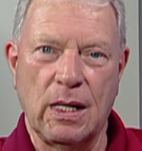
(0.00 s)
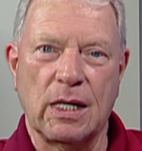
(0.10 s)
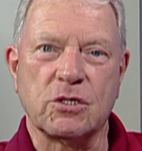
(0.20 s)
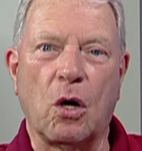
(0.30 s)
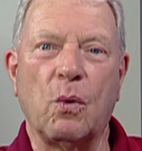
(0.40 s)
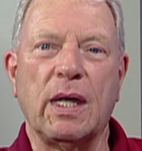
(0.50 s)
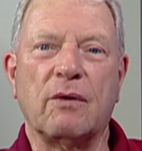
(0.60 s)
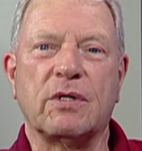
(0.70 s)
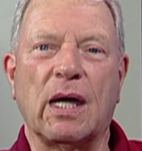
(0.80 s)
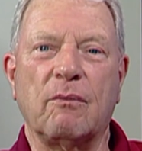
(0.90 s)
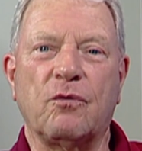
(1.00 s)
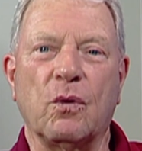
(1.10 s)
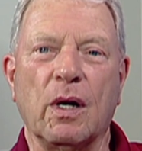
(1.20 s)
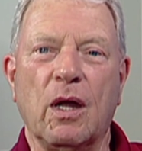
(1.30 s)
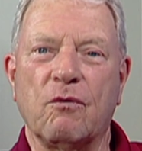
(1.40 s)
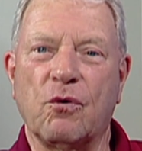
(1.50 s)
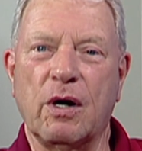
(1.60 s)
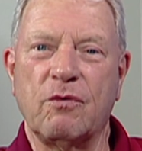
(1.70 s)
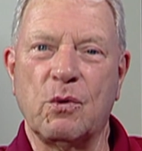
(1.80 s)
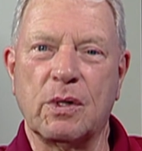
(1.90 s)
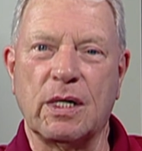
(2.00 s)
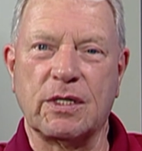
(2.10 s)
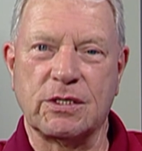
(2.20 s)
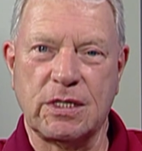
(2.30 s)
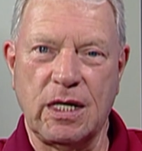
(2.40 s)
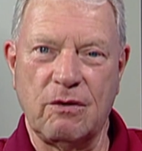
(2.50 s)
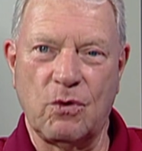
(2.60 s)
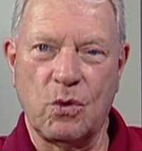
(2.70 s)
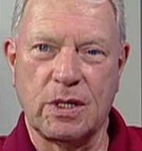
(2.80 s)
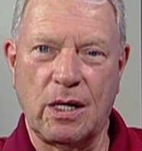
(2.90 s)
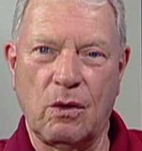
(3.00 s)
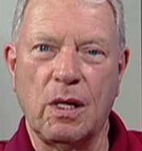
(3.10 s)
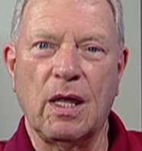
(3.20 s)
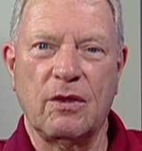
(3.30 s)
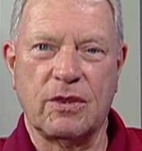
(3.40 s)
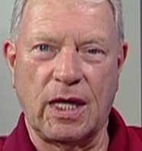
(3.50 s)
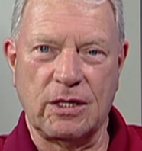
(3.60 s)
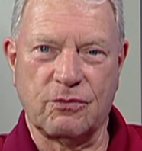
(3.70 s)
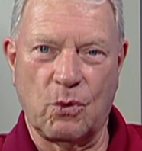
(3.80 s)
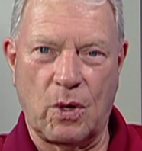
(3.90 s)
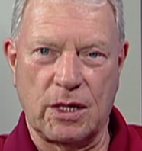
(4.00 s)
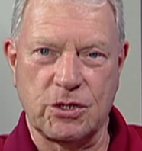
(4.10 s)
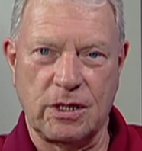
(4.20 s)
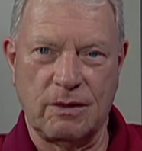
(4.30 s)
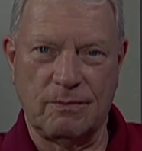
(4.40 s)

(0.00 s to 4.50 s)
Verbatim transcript: It's all we have time for. For everyone at the City of Oakdale, thanks for watching.